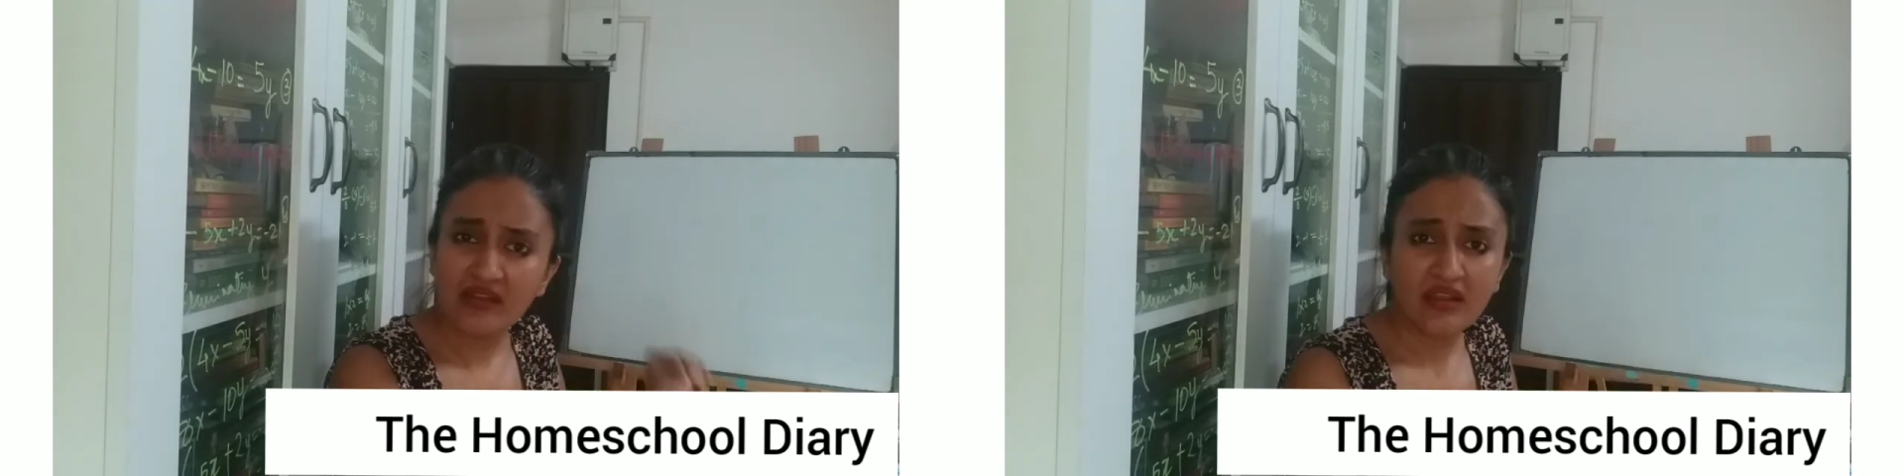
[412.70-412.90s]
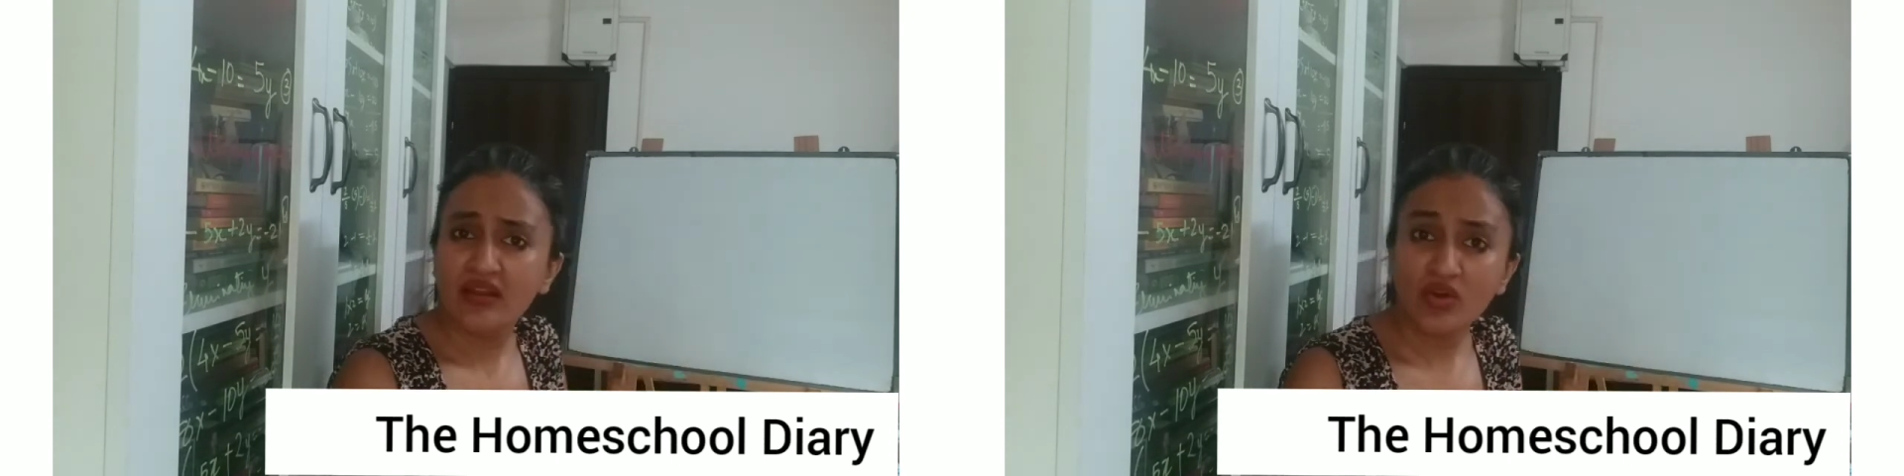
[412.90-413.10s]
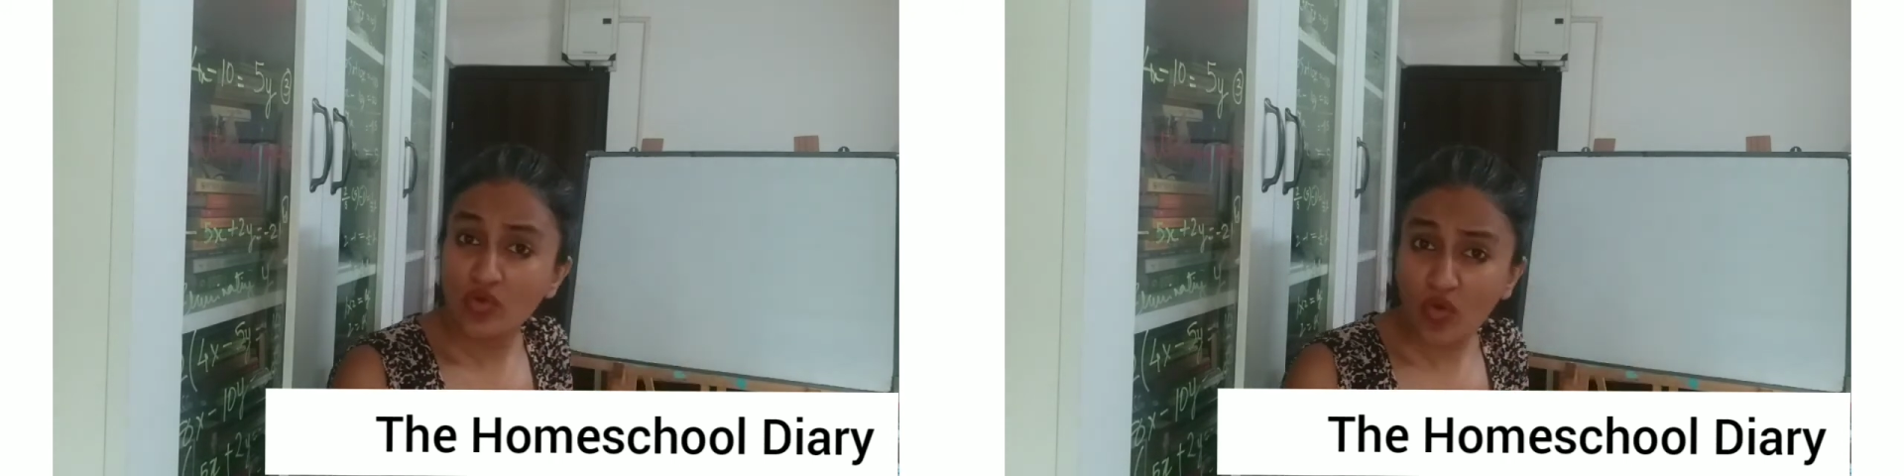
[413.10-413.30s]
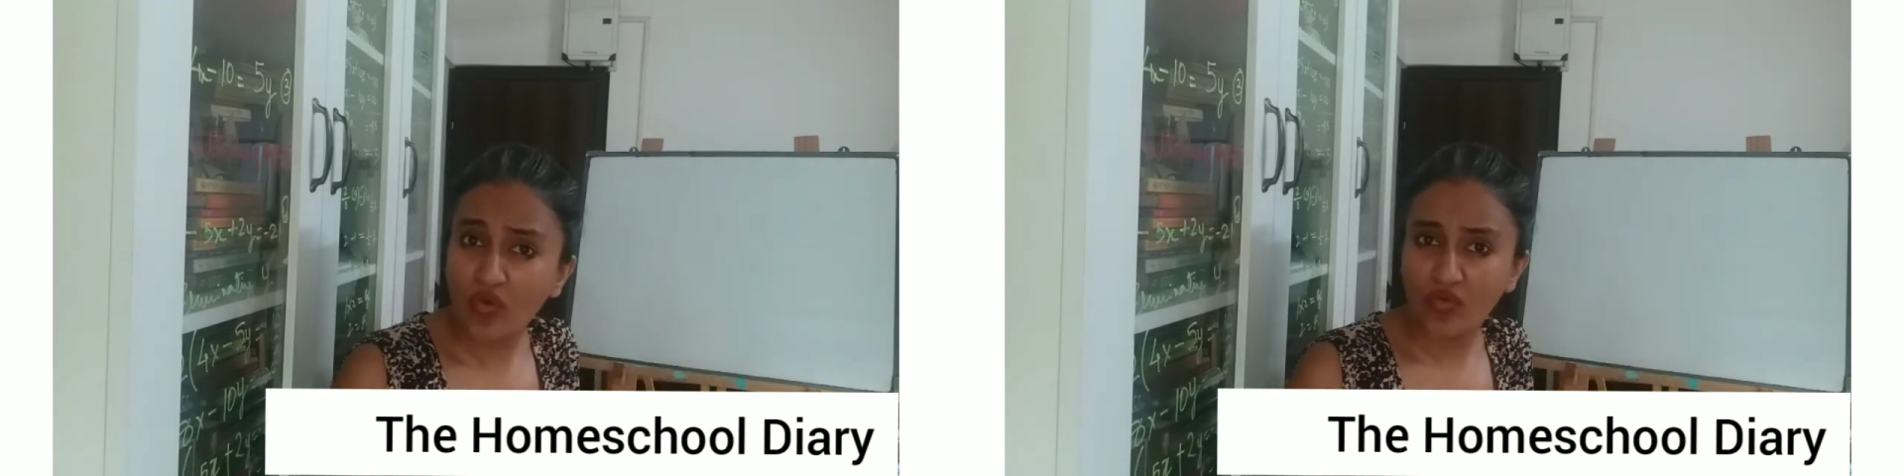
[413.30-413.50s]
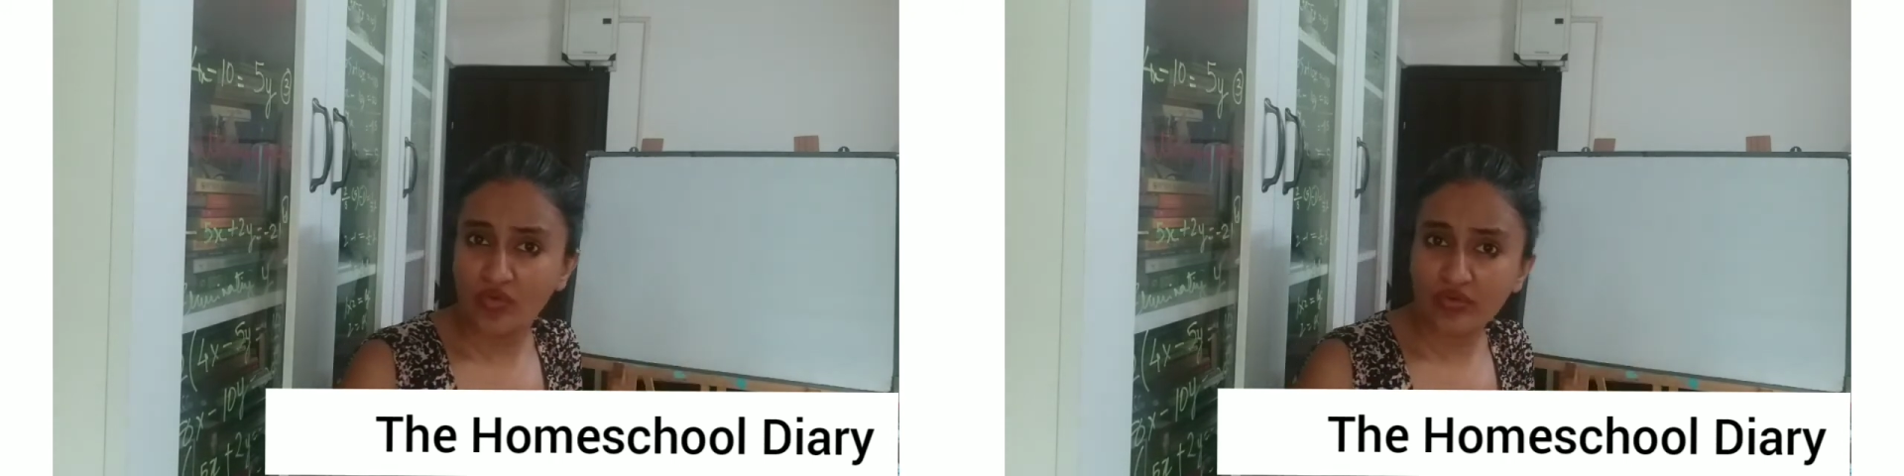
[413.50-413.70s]

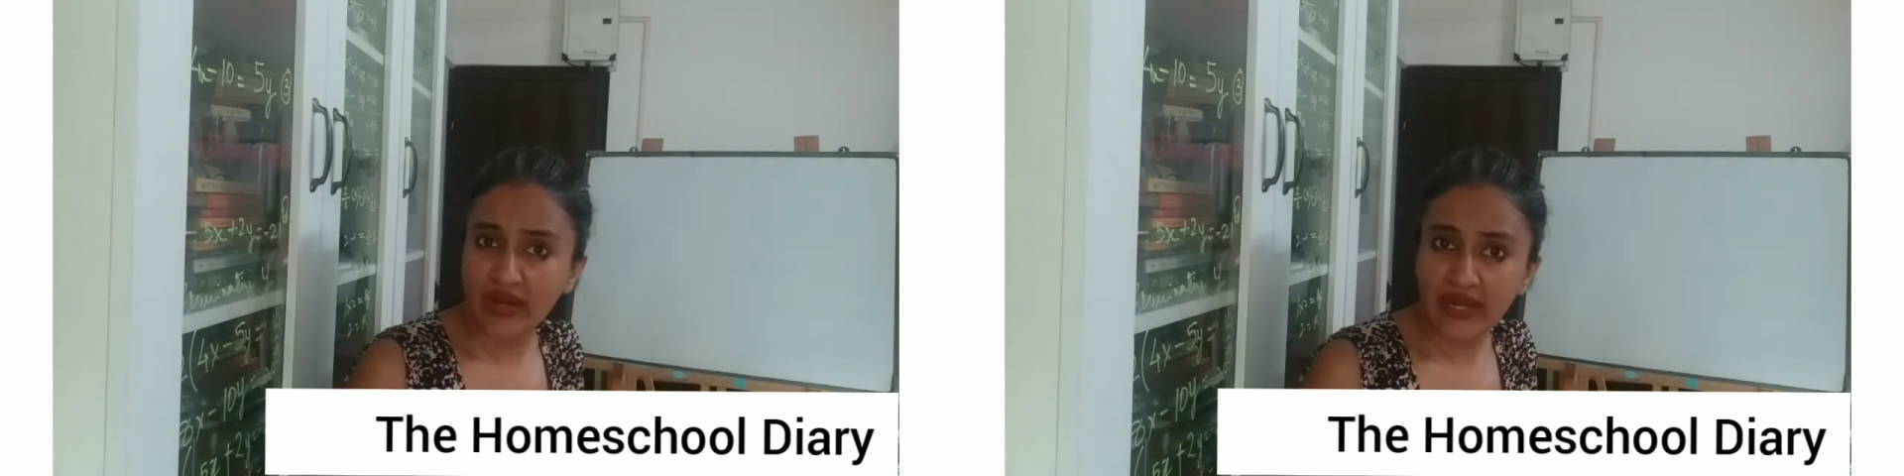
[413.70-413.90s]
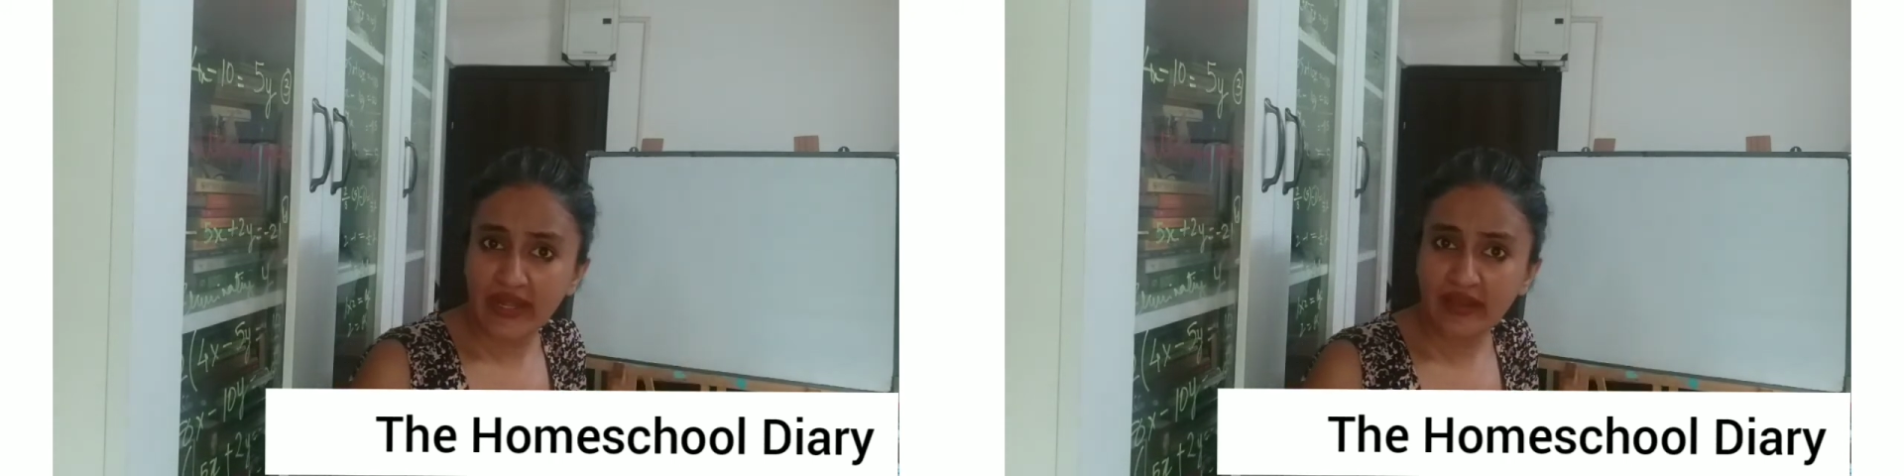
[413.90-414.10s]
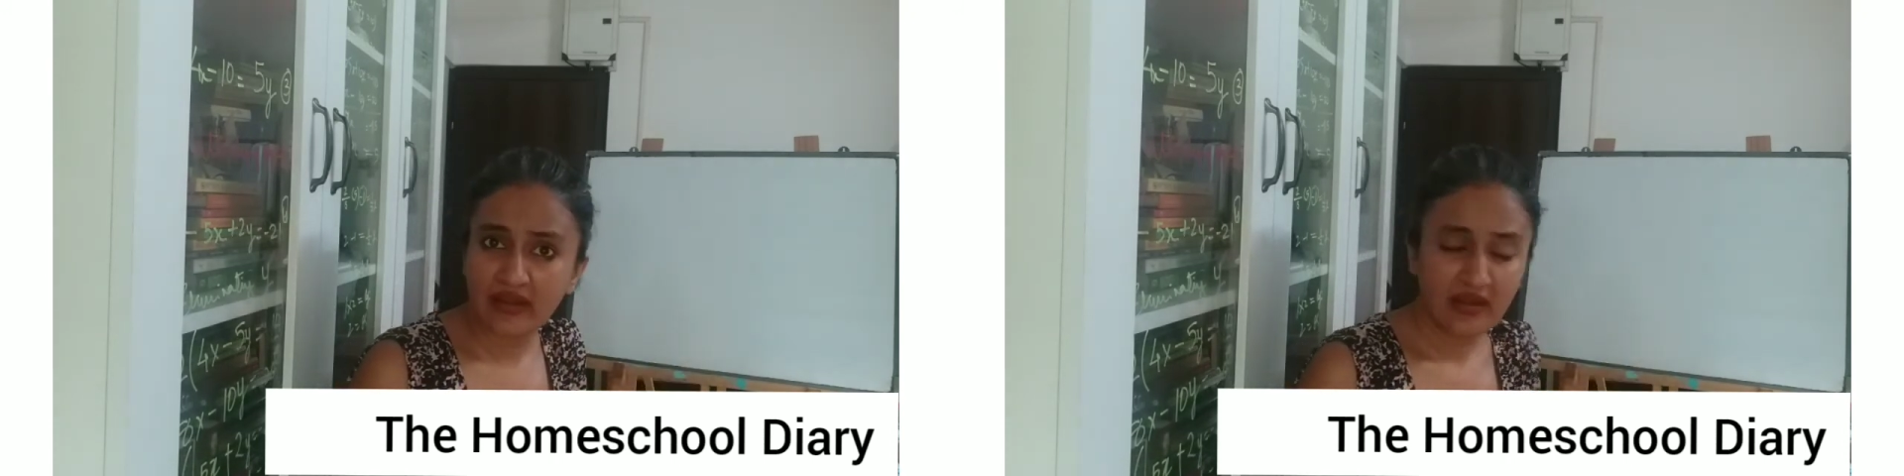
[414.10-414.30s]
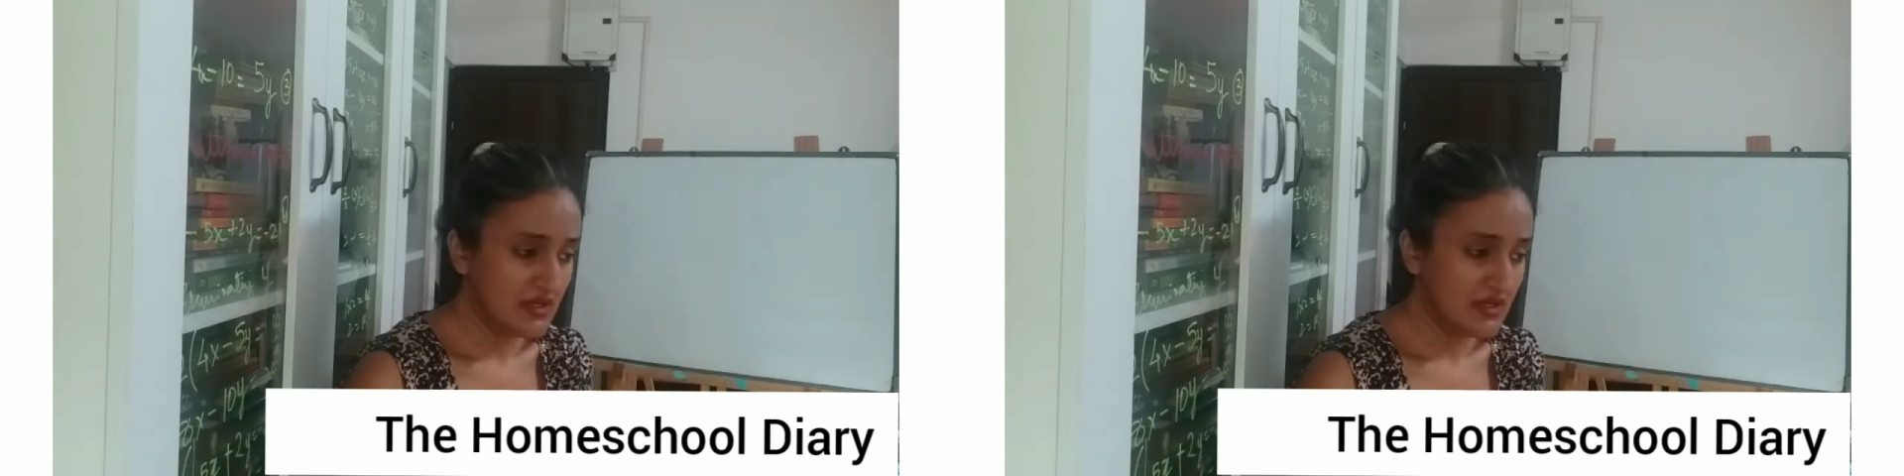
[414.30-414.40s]
No, right?